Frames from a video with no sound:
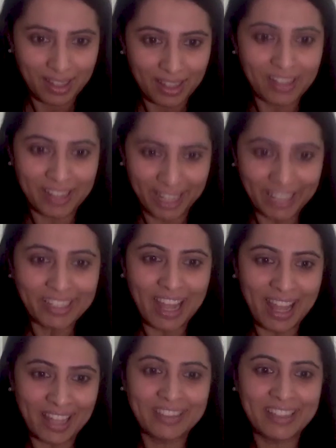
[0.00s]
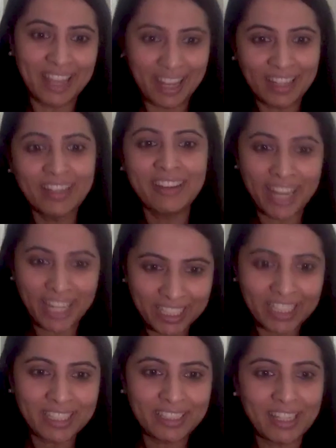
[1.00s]
right? And then read
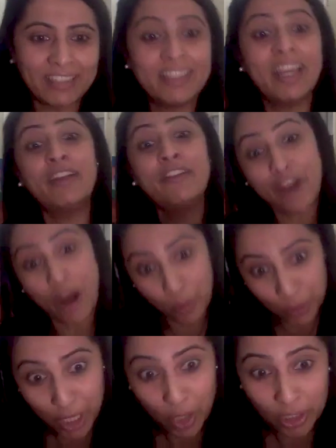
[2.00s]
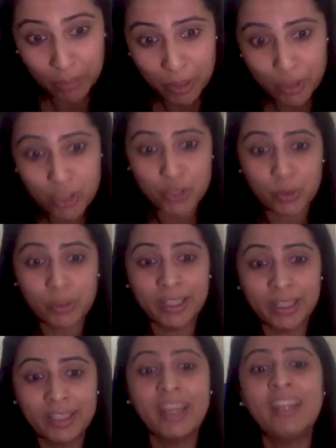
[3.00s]
it, and then found out about
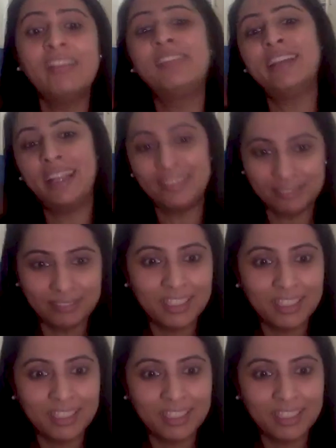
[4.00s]
shooting, and then